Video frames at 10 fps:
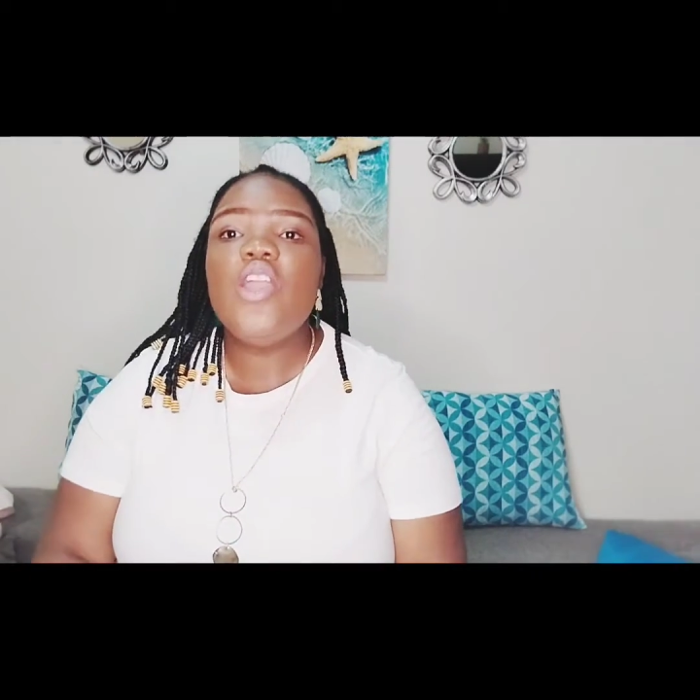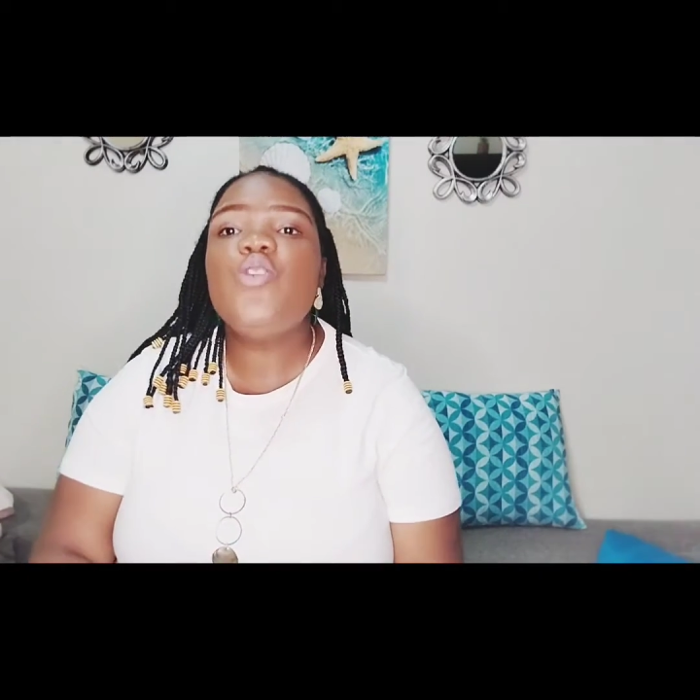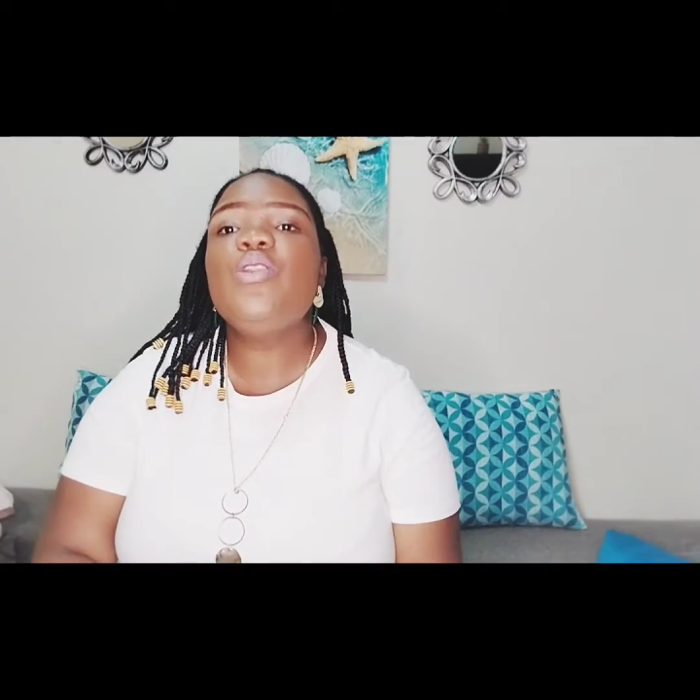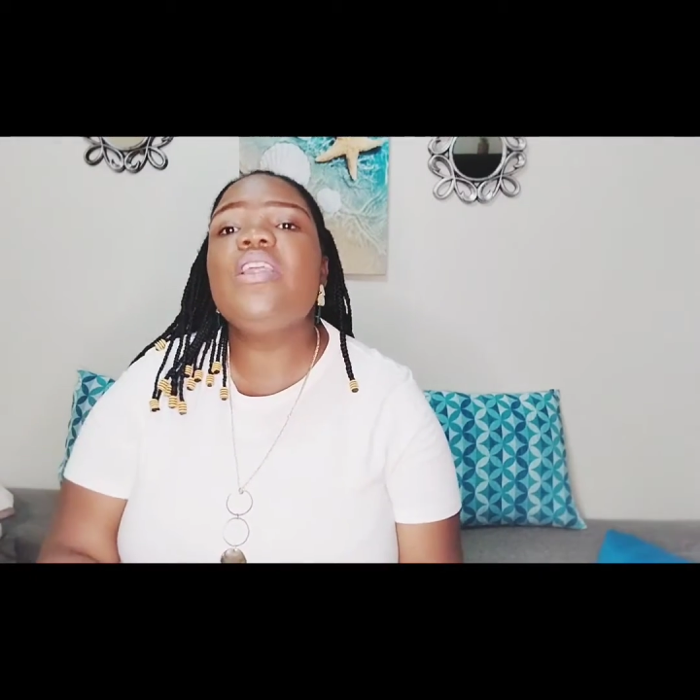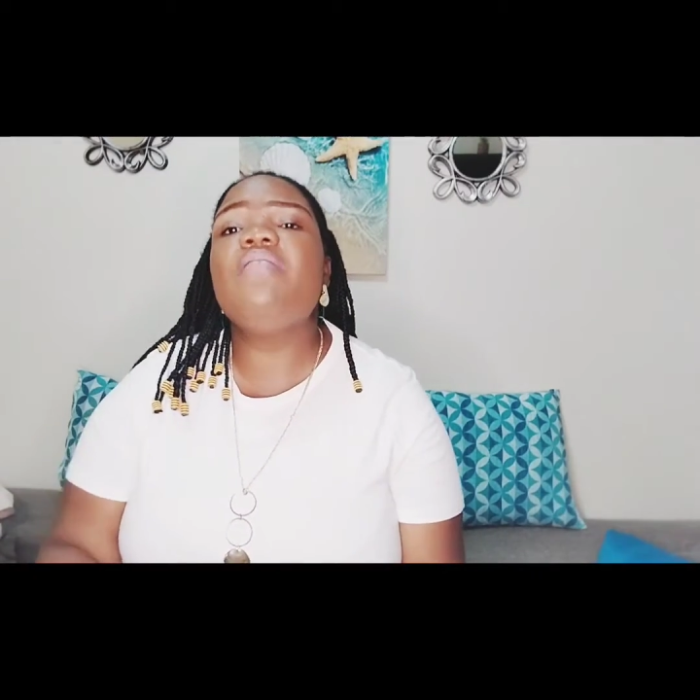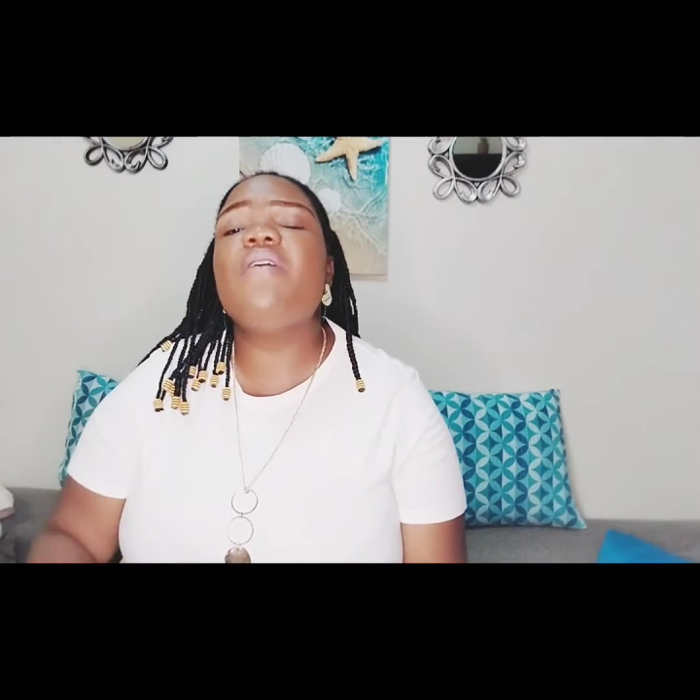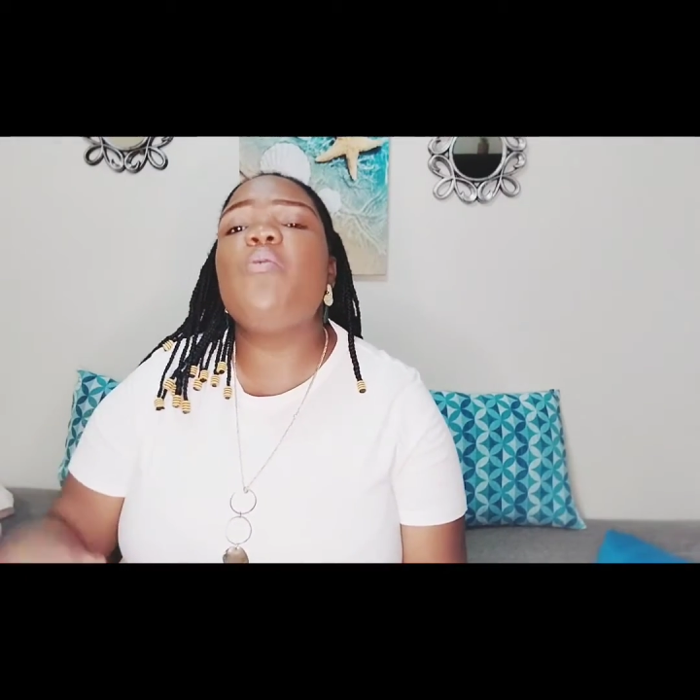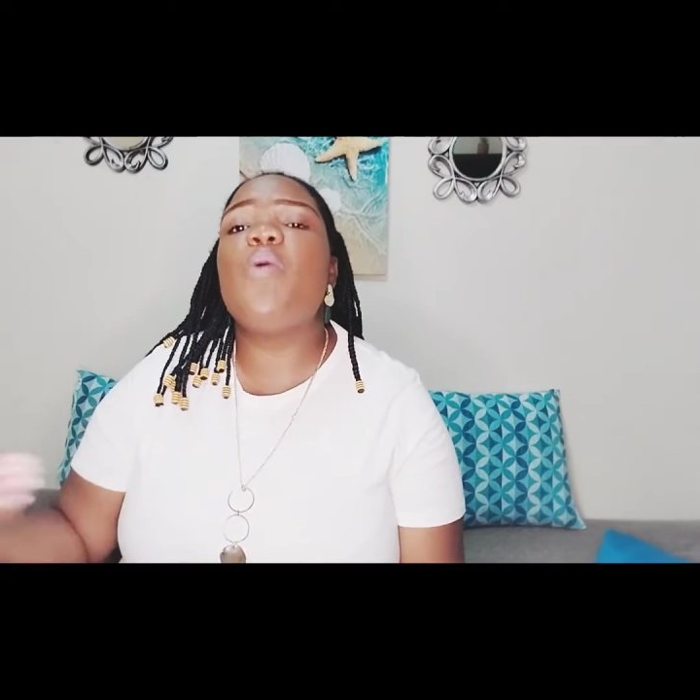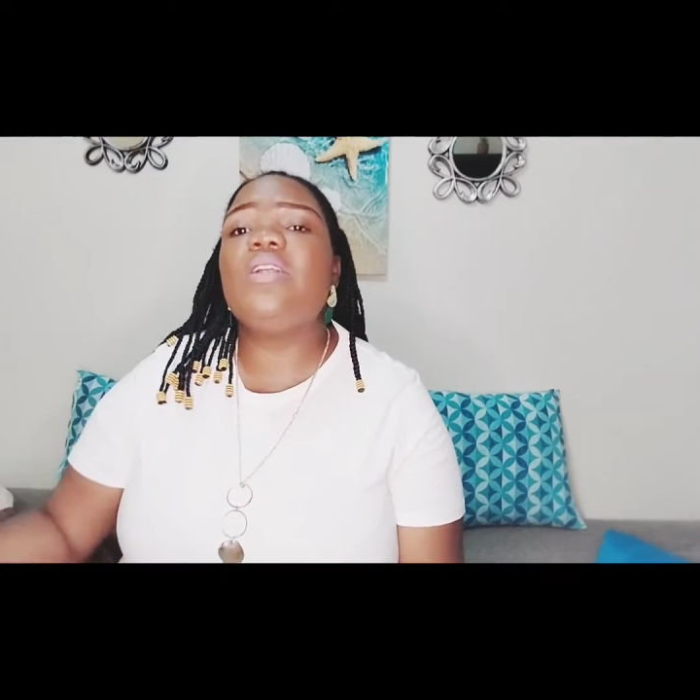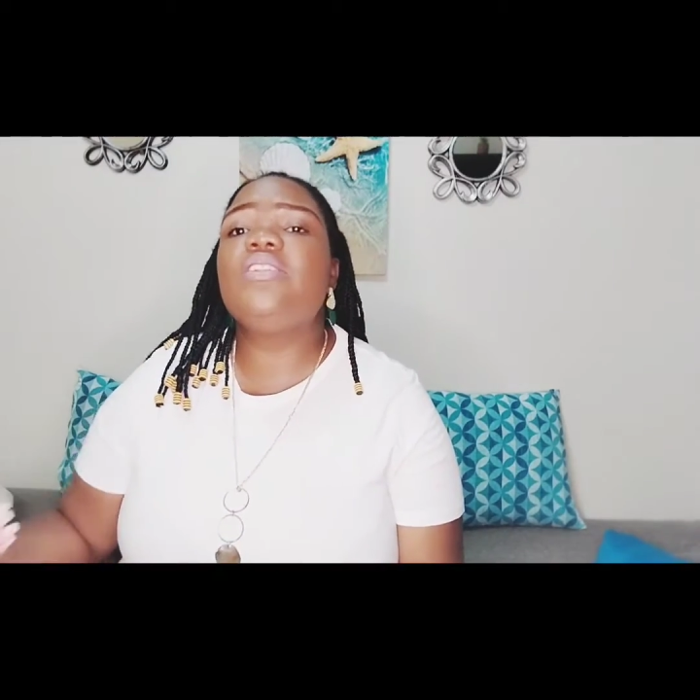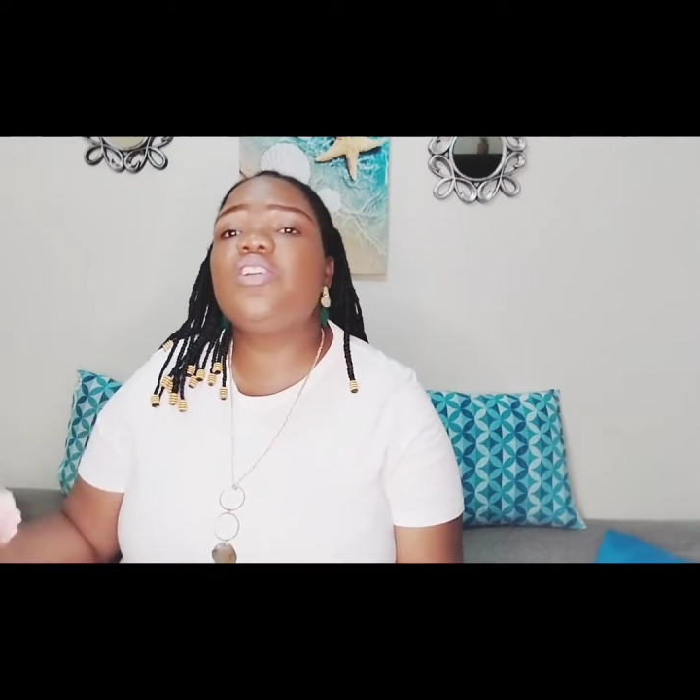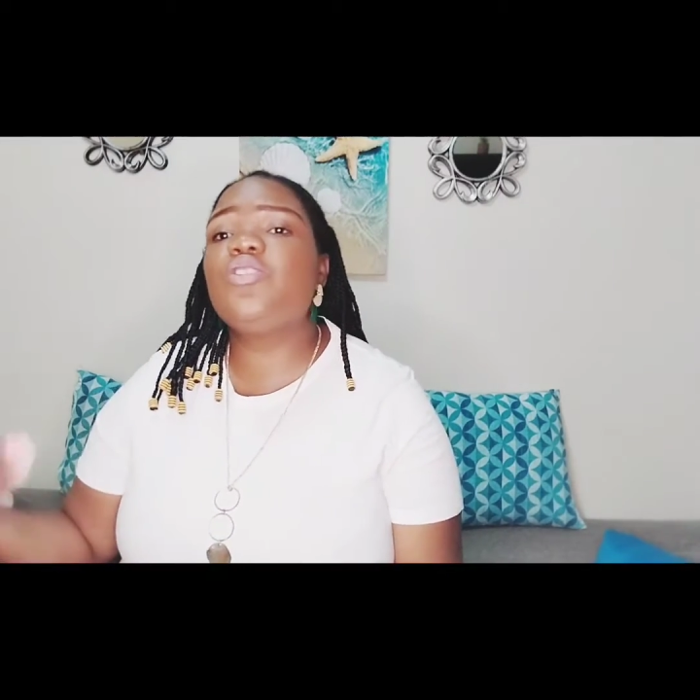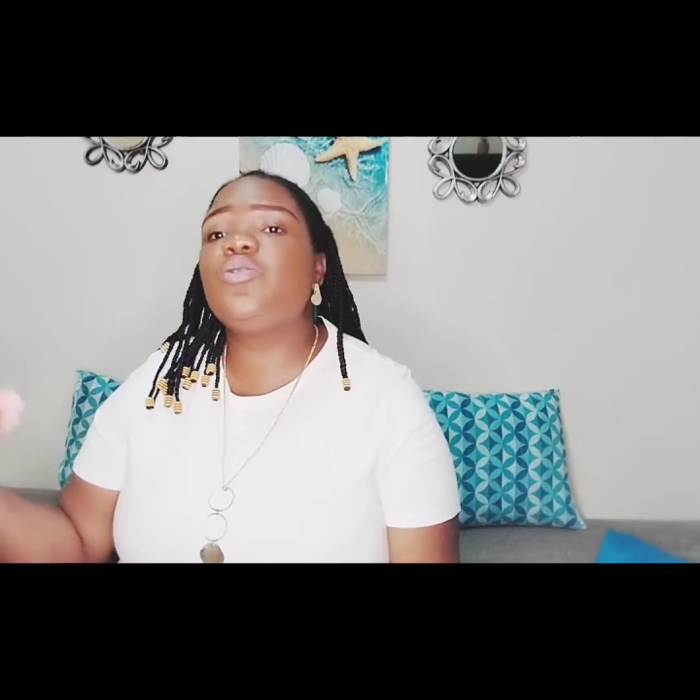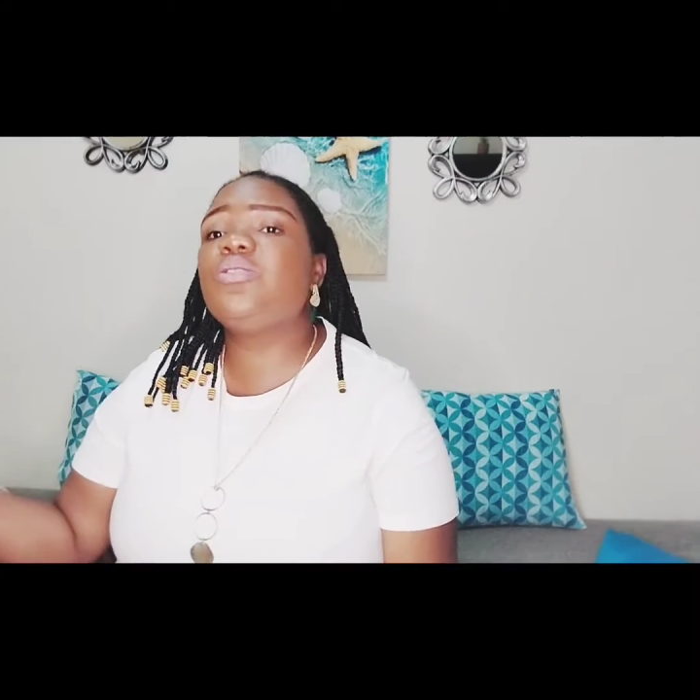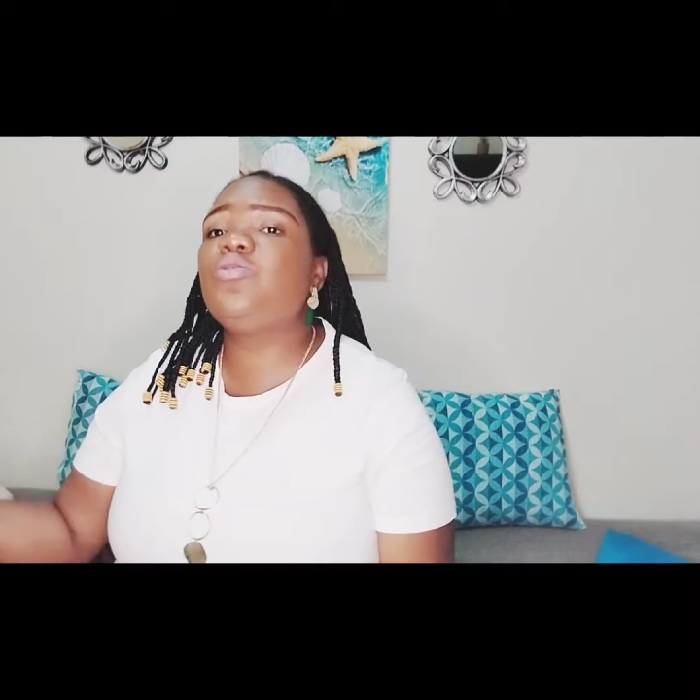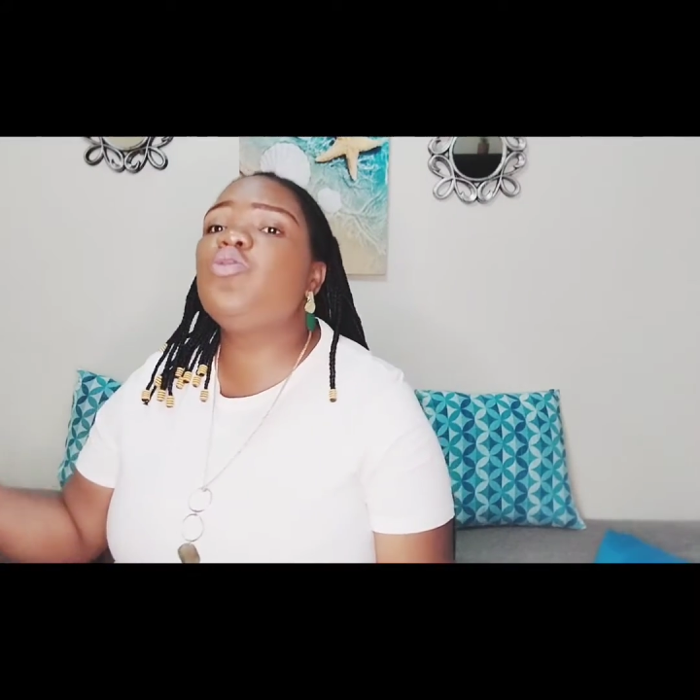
You never wanted to,